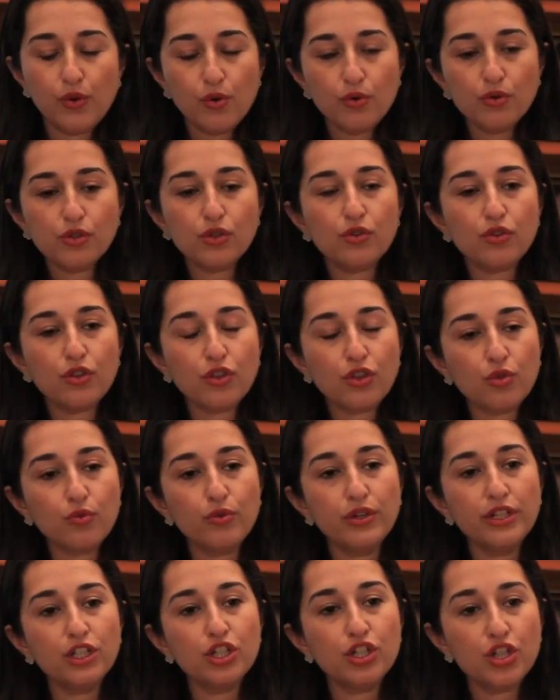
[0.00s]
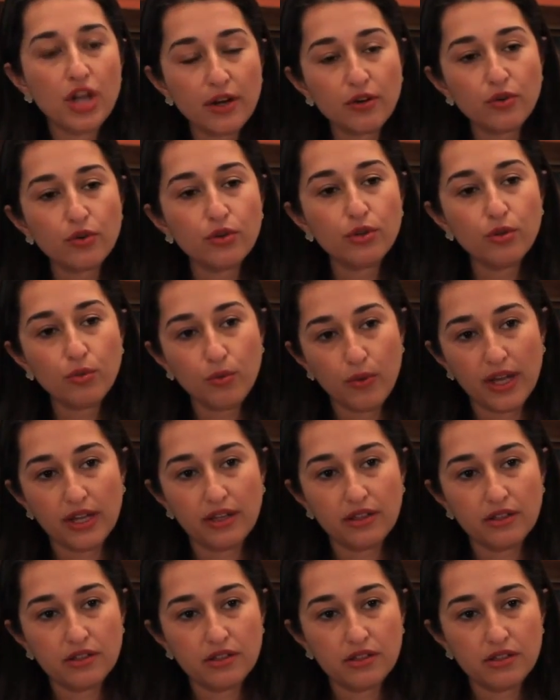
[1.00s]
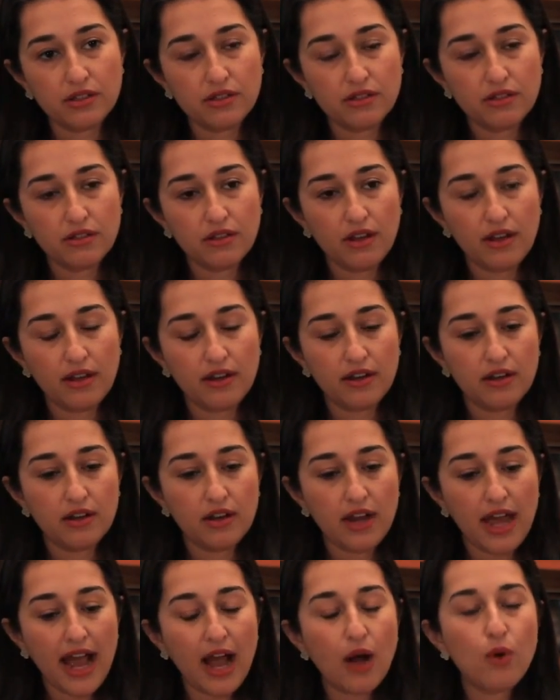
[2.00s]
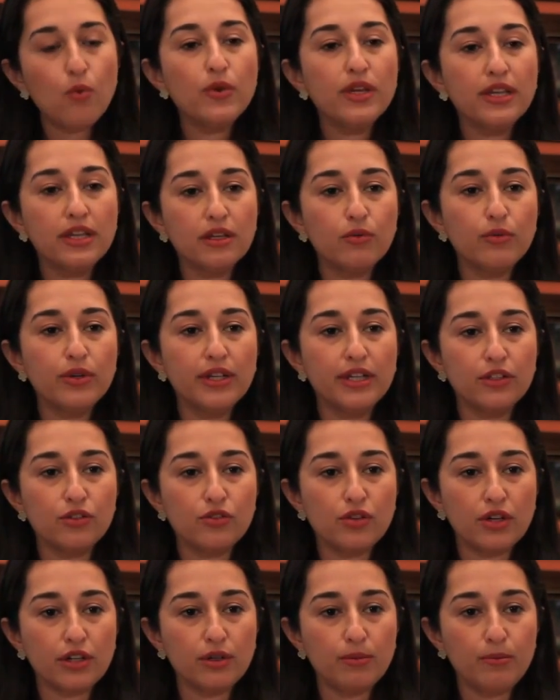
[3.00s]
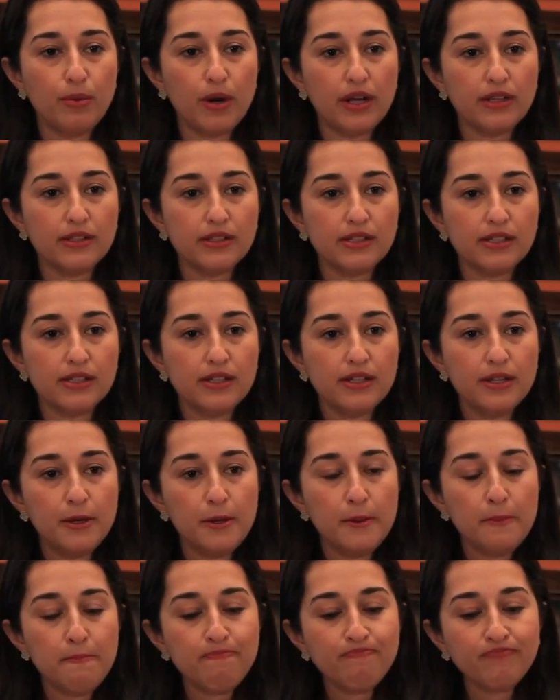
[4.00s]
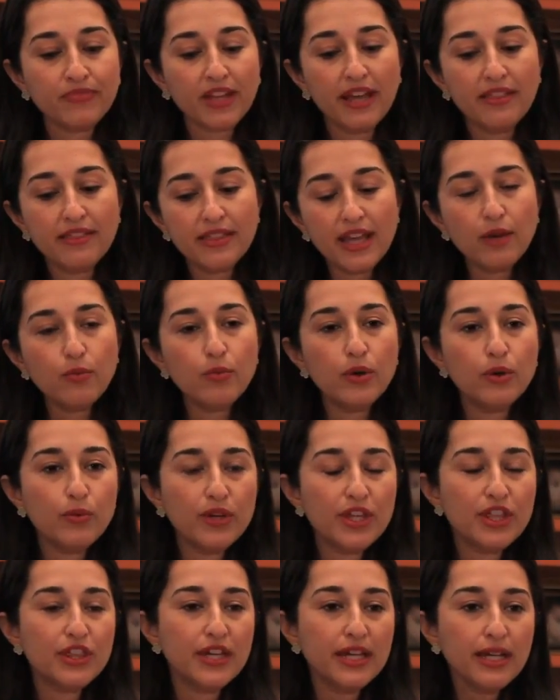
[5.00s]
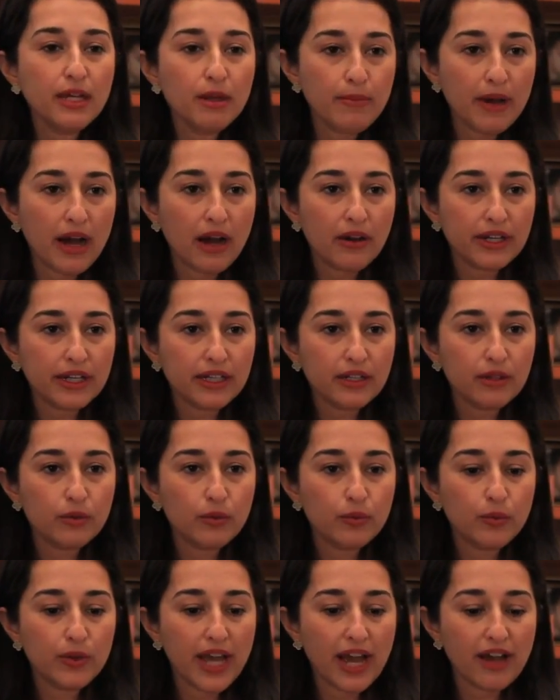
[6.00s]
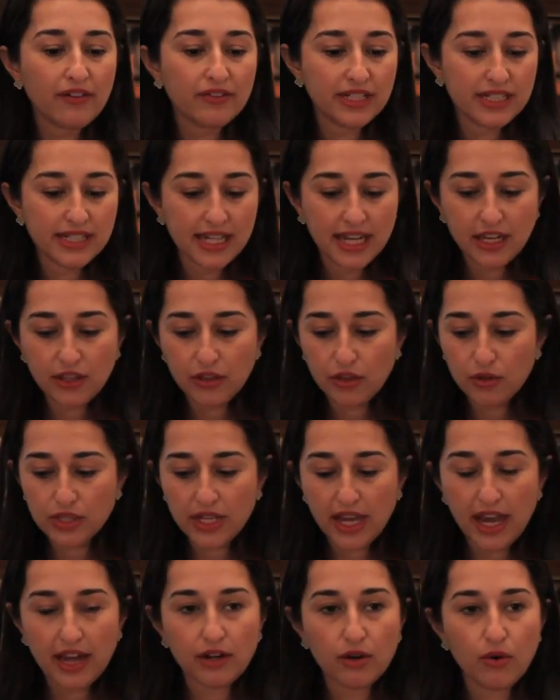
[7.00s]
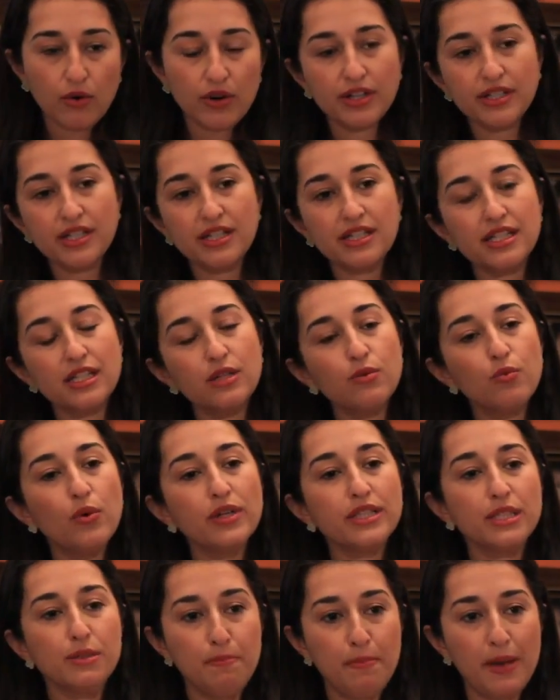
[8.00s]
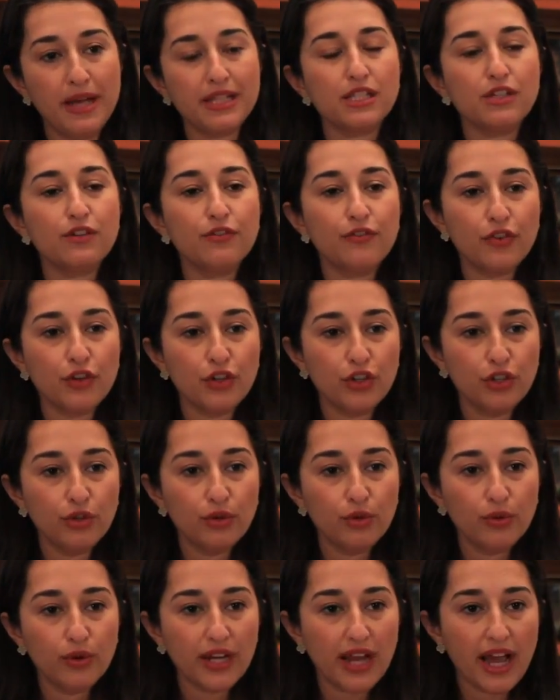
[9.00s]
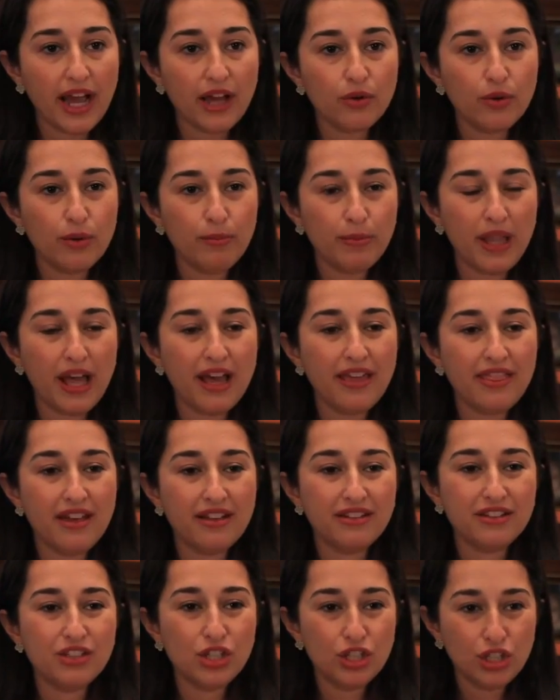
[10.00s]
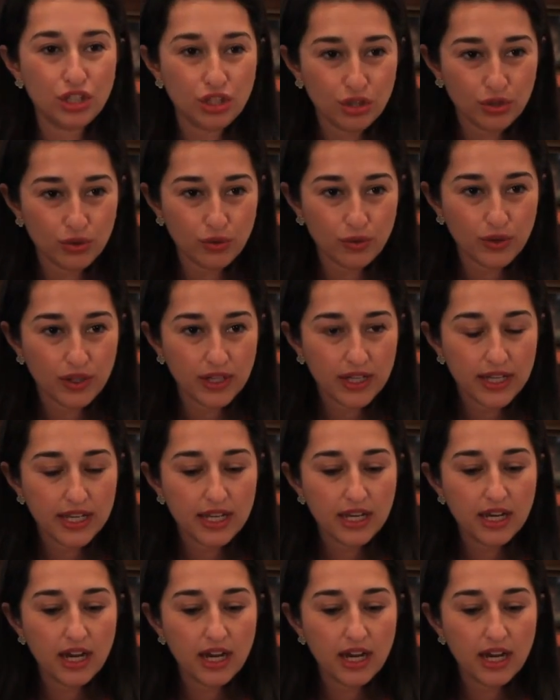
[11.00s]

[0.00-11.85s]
Those are the three general ways and how we can reconstruct a breast. And then when we think about it, we have to take those categories and see what's best for you and how to apply that to you.